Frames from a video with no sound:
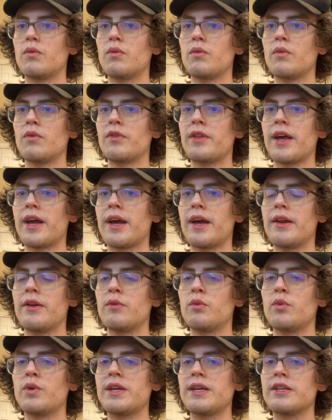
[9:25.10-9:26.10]

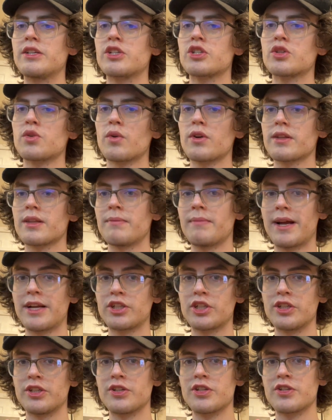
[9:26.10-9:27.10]
then we sort the
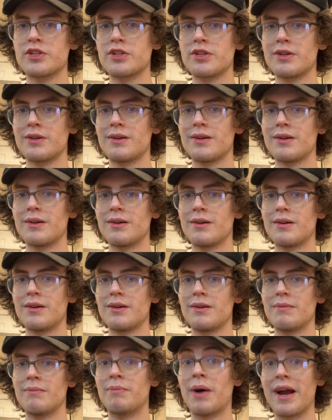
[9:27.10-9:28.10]
meshes
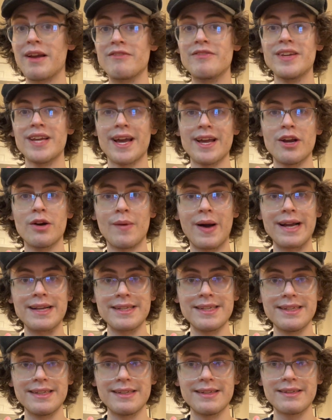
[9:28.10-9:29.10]
by VAO
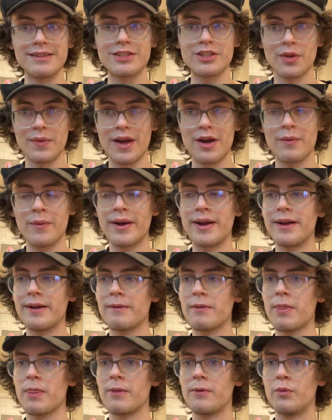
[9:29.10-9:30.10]
ID, so that
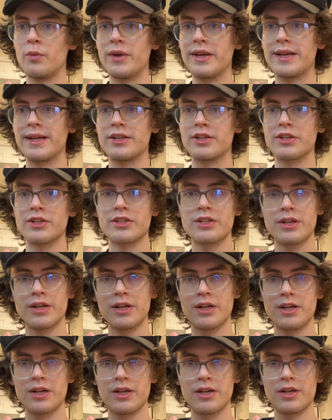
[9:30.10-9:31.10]
way we can just
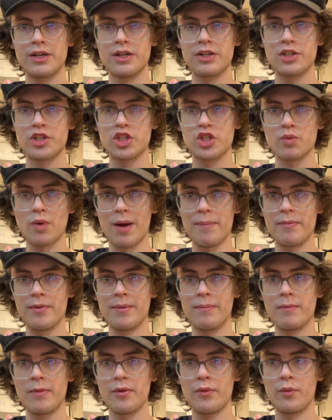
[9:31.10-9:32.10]
swap
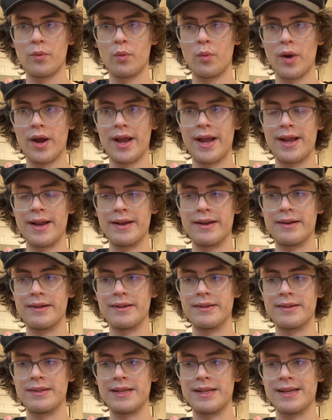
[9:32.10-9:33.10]
them when
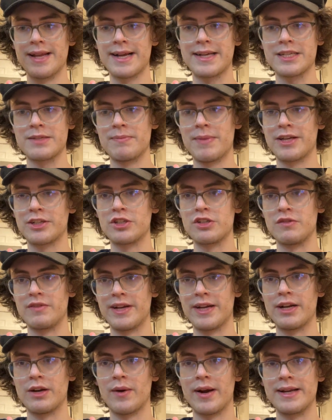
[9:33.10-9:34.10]
the next mesh's
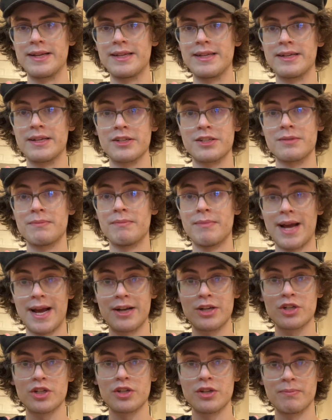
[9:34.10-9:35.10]
VAO ID doesn't
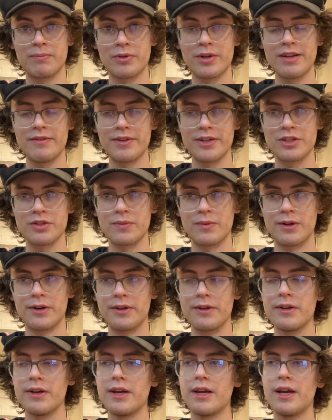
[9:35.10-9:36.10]
match the previous
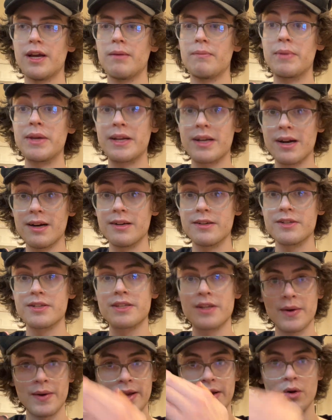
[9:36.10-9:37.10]
one, because
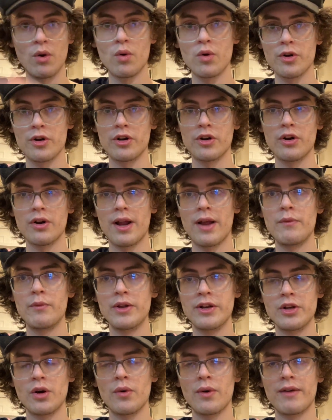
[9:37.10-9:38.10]
they're in order, and
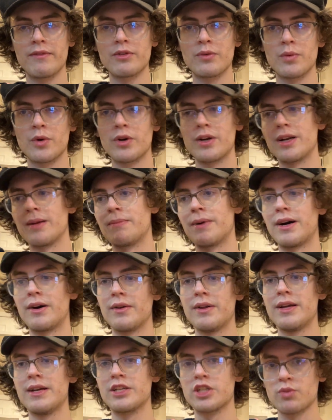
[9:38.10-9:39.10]
we don't have to worry
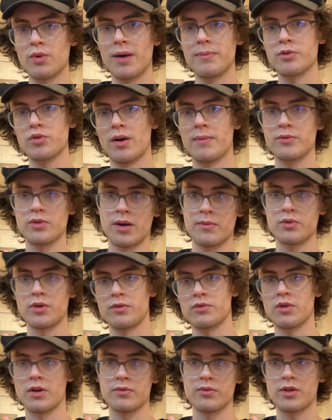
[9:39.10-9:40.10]
about swap
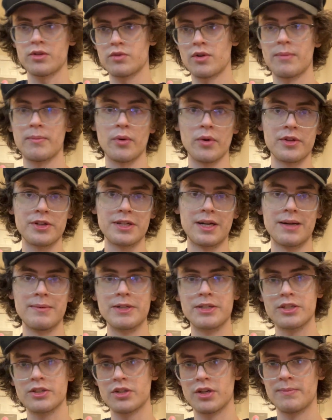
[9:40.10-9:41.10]
all the time.
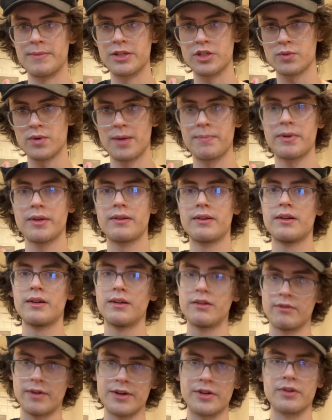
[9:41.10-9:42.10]
It's just going to be swap,
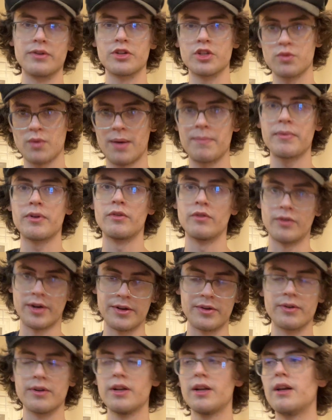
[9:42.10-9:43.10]
render, swap,
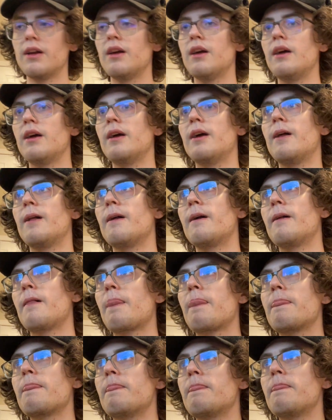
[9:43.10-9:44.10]
render.
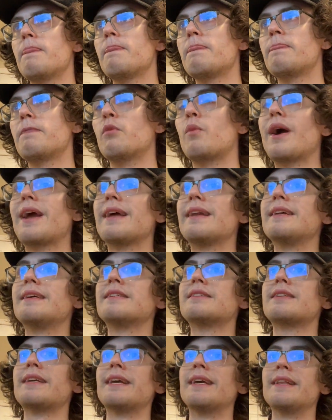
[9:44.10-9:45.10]
The way it
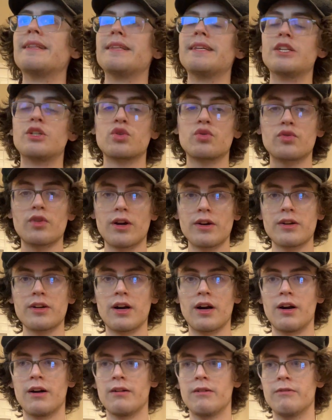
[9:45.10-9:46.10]
is in the trunk
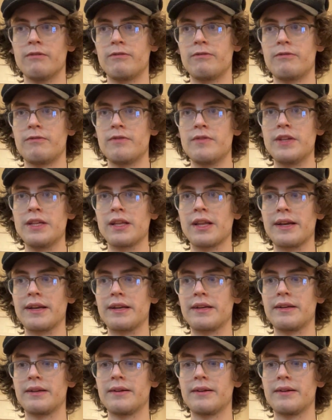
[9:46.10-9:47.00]
of the like